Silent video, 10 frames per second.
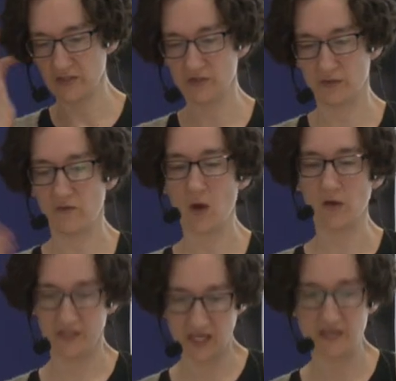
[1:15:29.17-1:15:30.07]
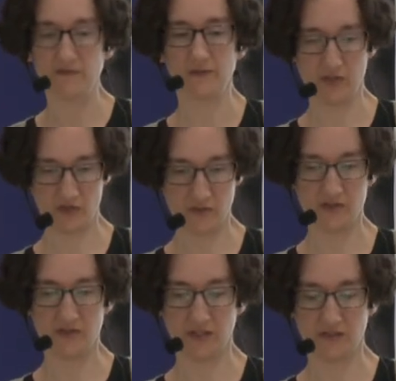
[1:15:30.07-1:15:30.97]
sort of qualitatively show the
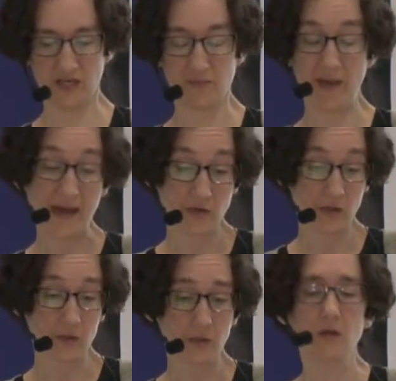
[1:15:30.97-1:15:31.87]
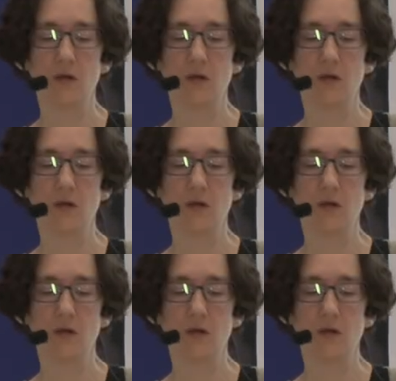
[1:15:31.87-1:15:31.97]
same pattern.